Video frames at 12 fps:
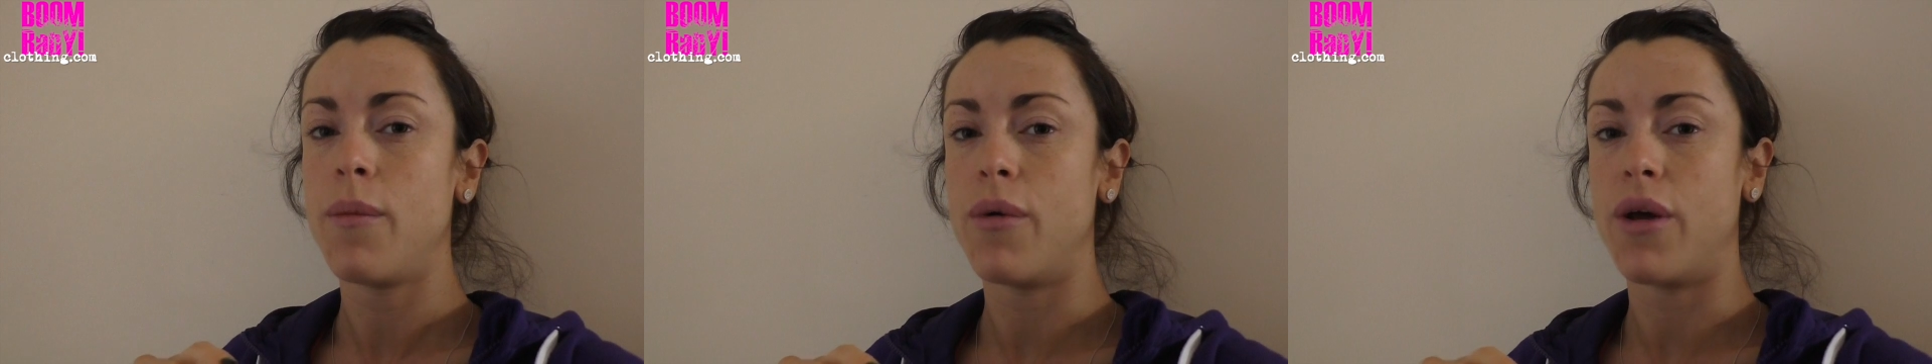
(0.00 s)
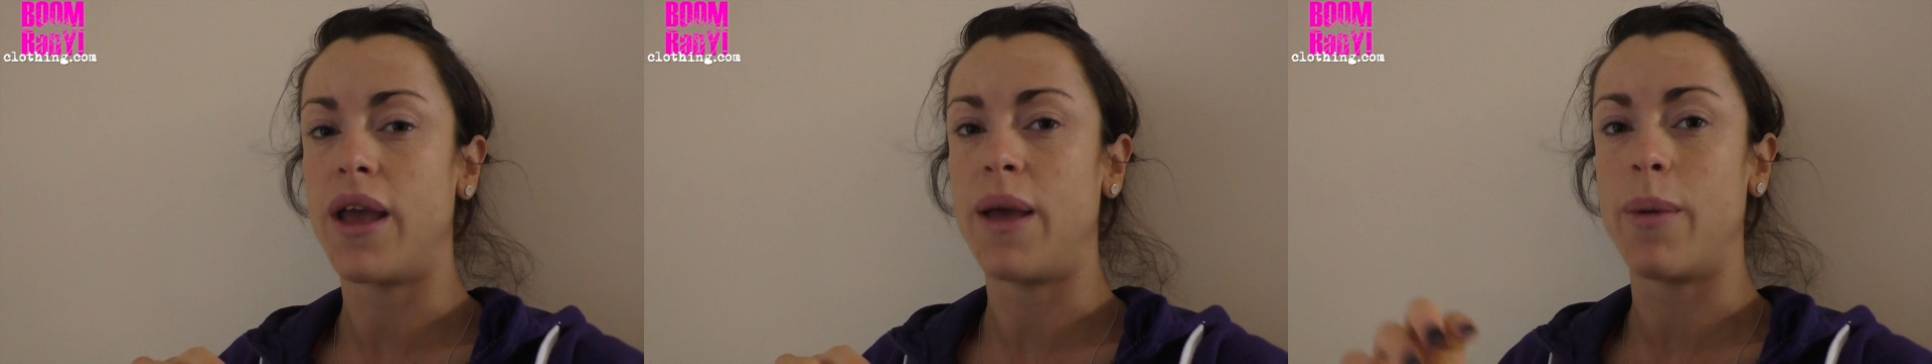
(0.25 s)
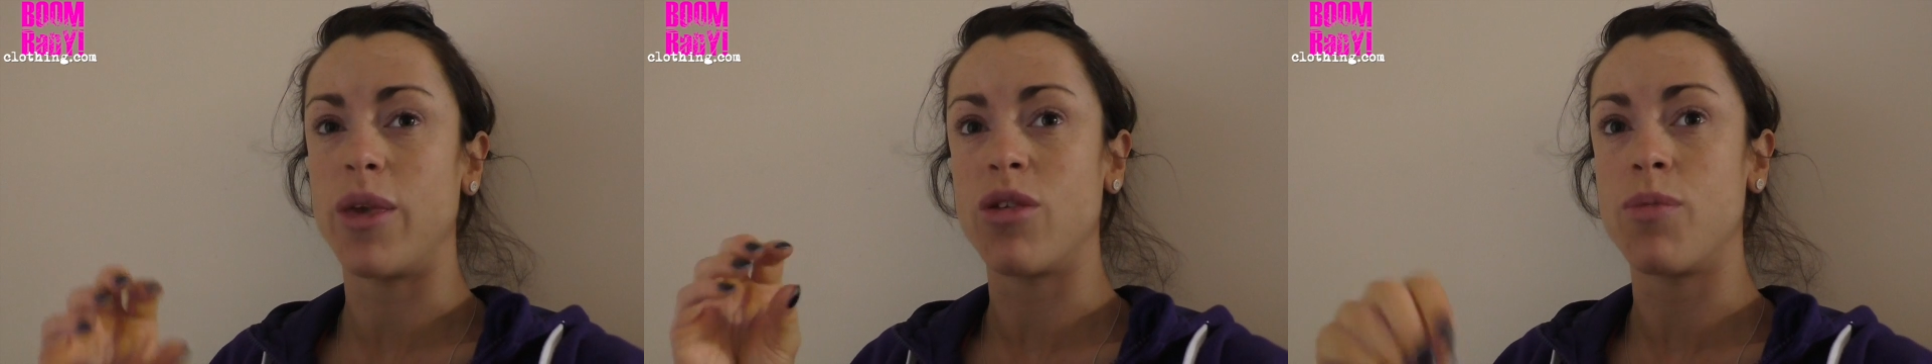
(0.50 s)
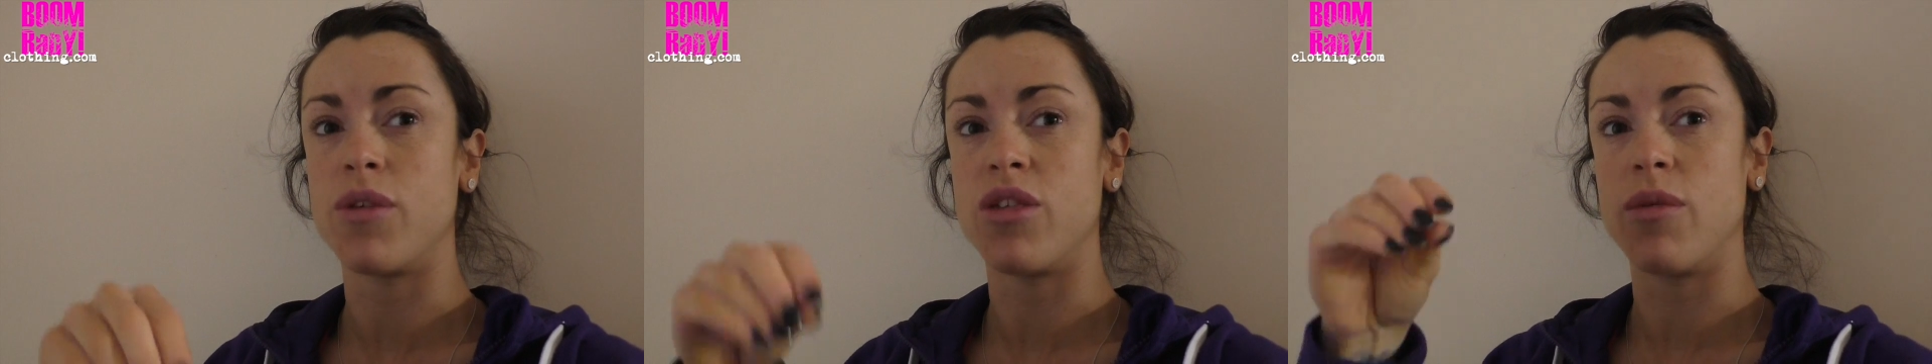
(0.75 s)
but I
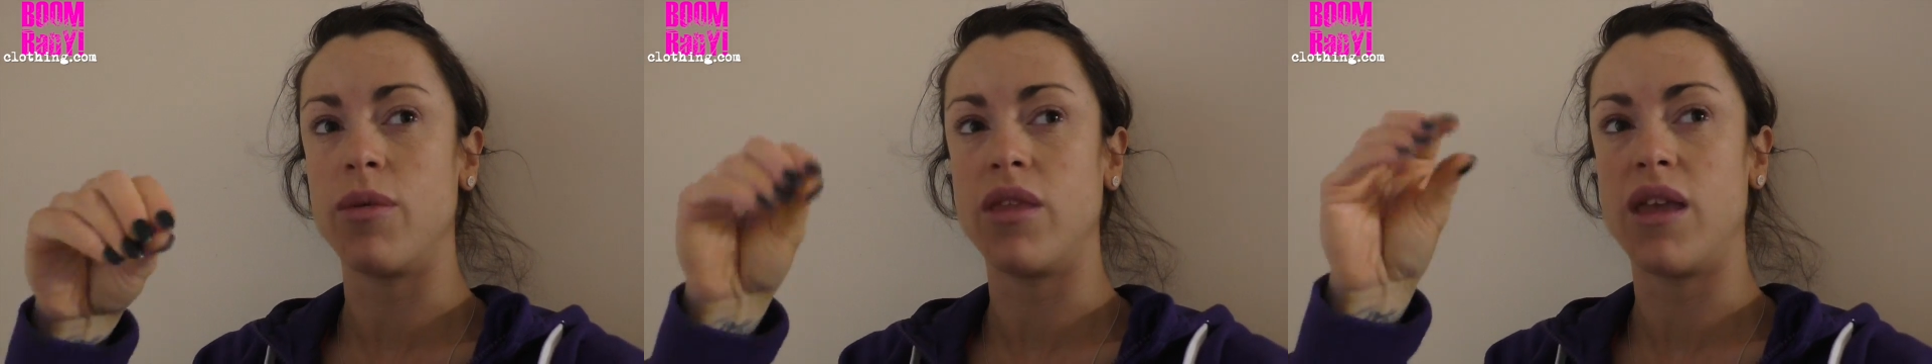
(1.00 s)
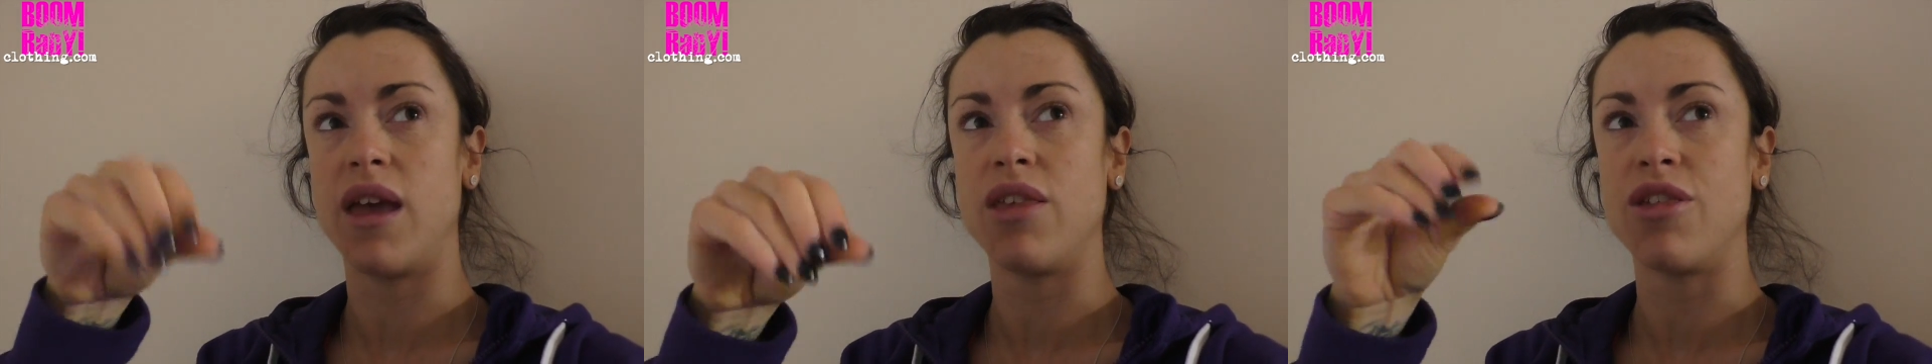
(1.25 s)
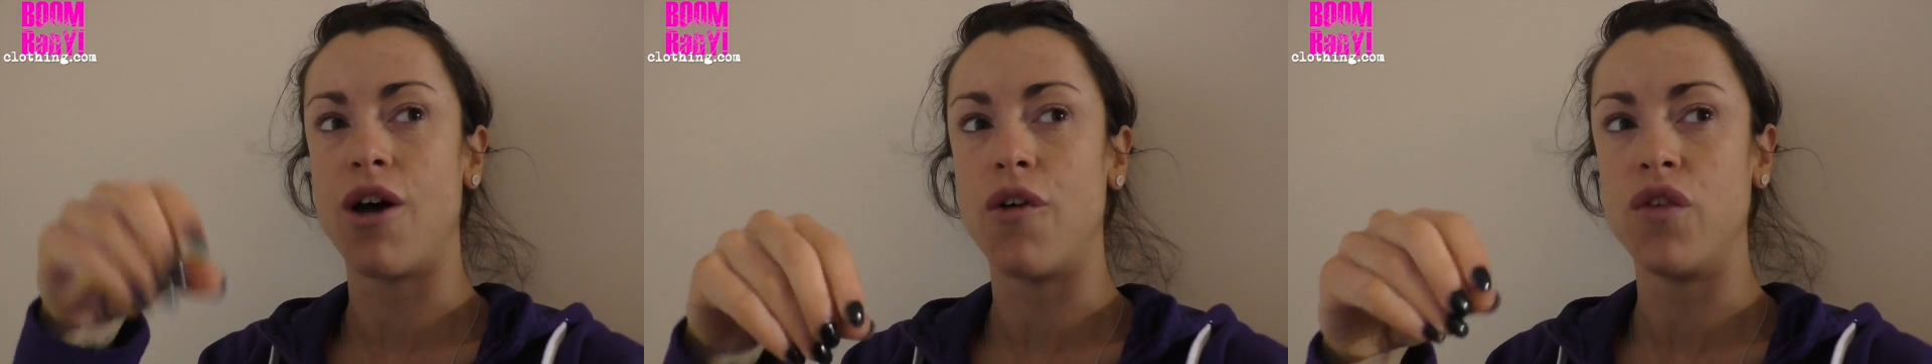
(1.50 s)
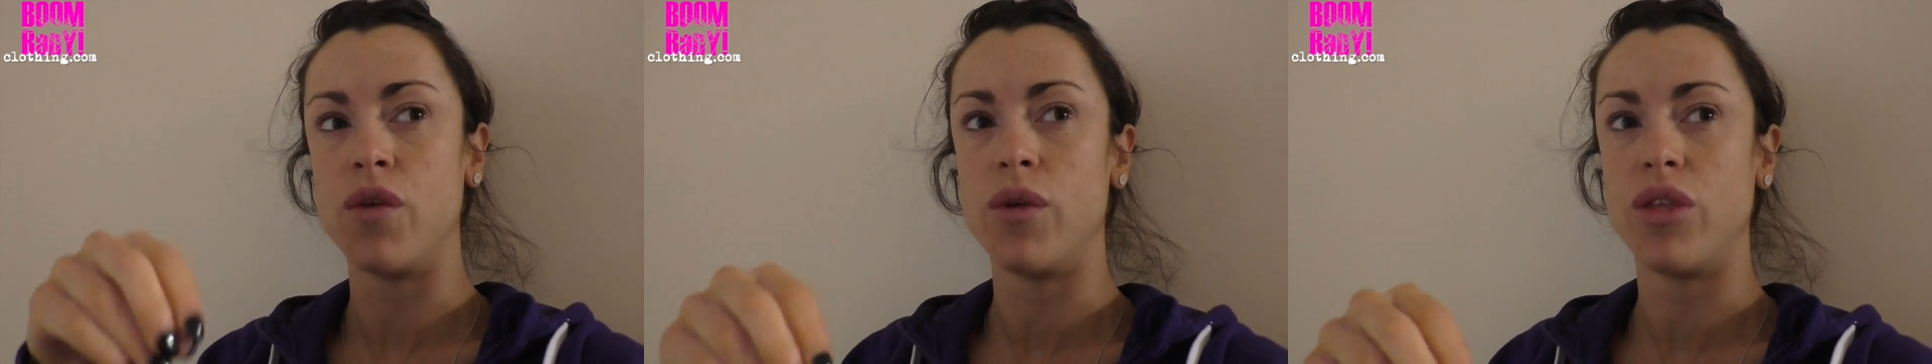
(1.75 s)
just put some of the
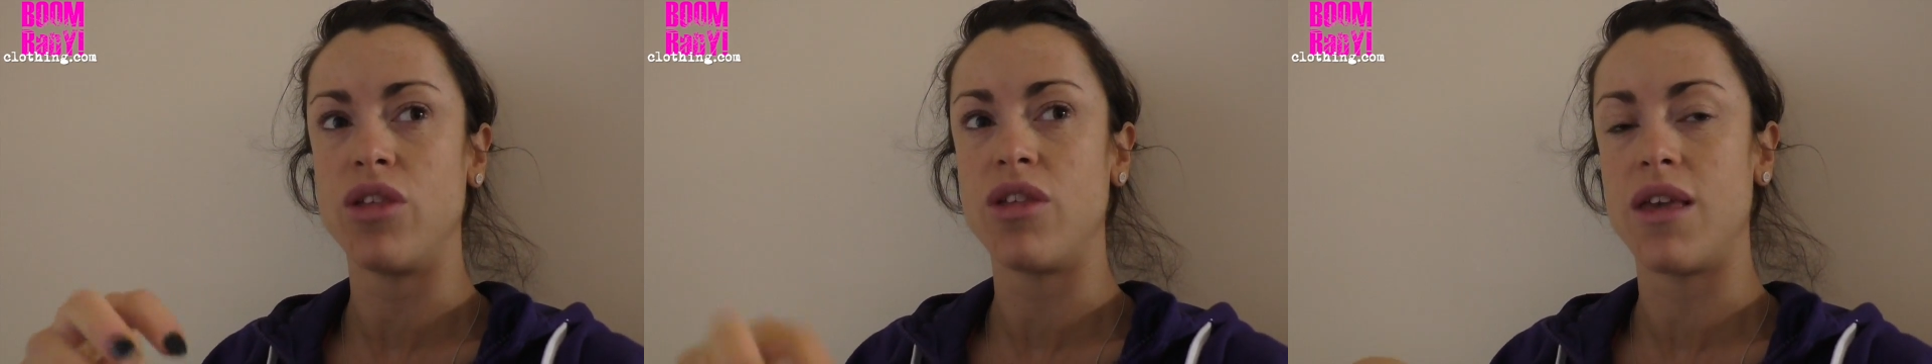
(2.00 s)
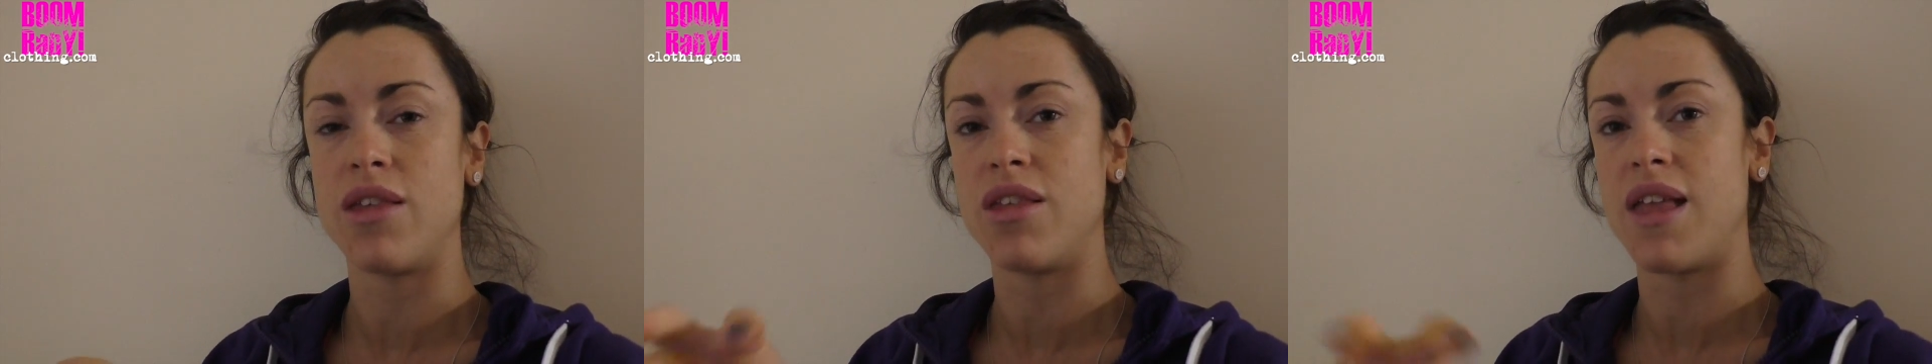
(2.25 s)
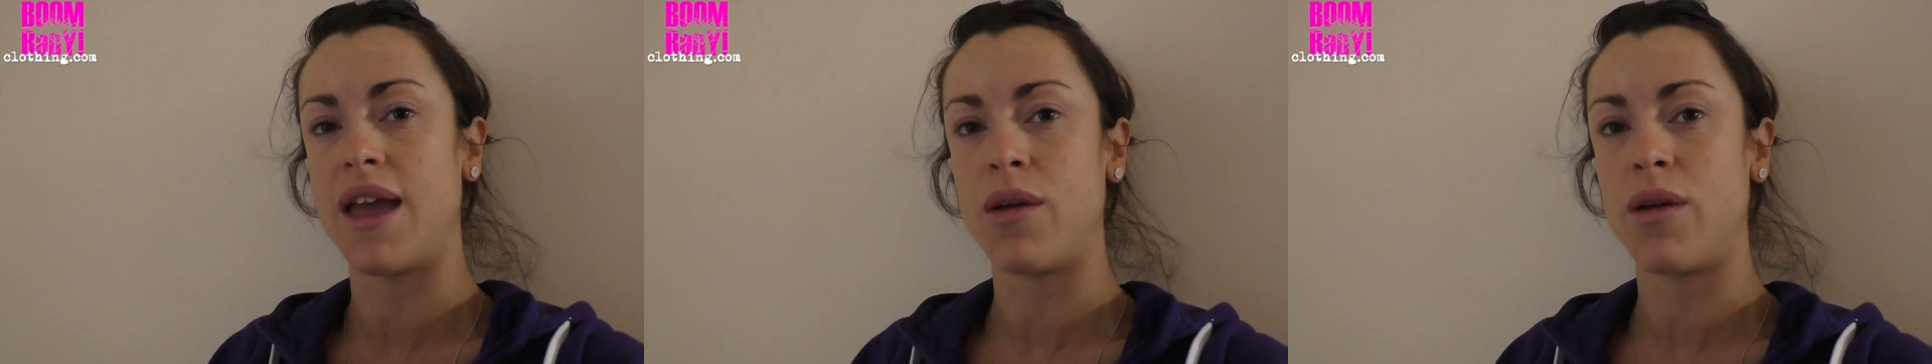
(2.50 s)
toffee ones into the